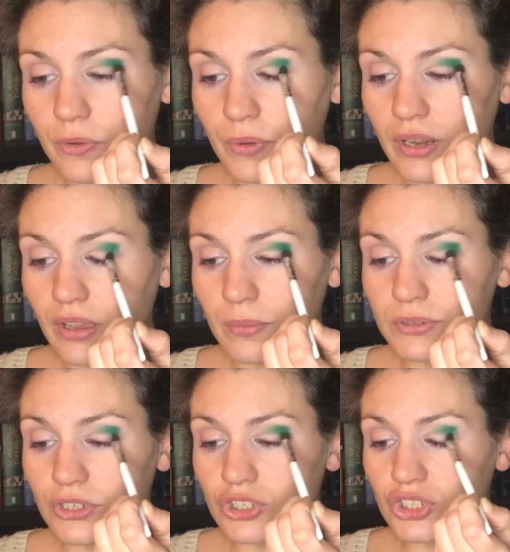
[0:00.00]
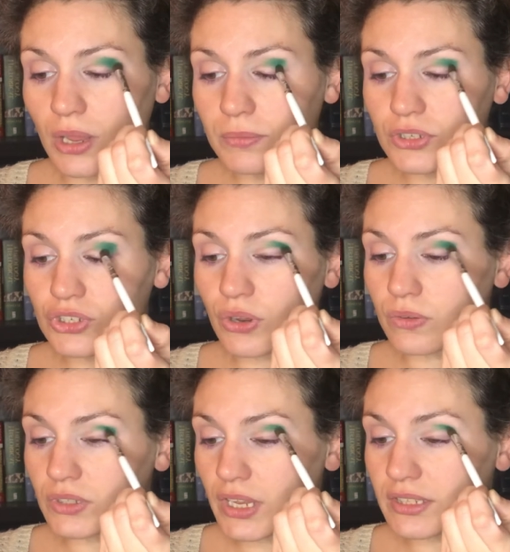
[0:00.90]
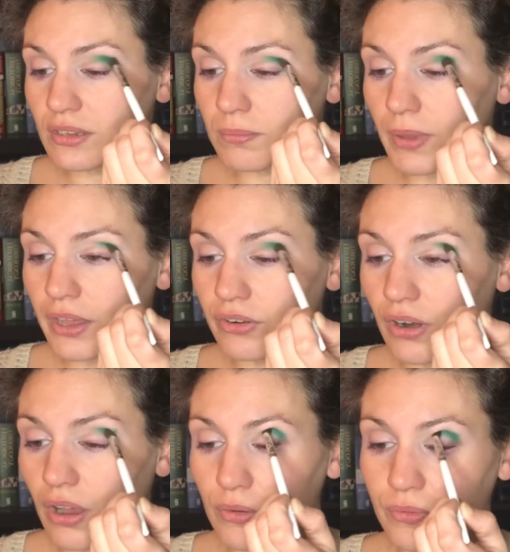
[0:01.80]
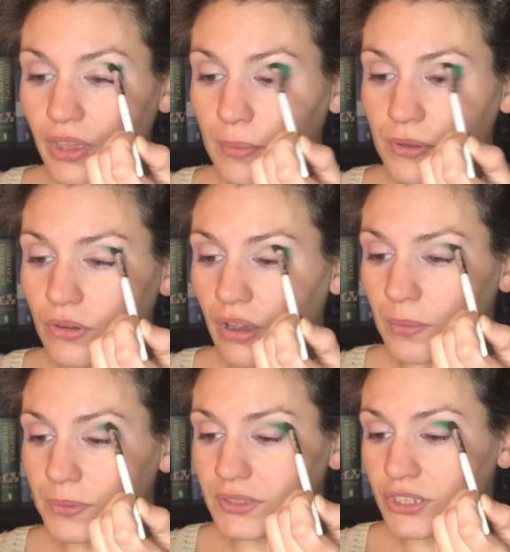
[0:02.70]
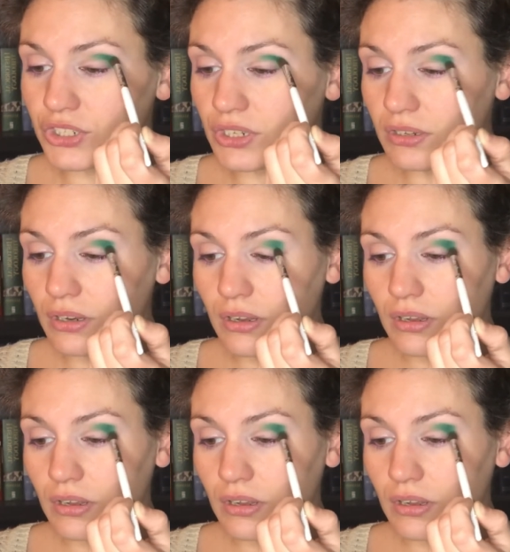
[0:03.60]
when it comes to gemstones, it's a matter of chemical composition.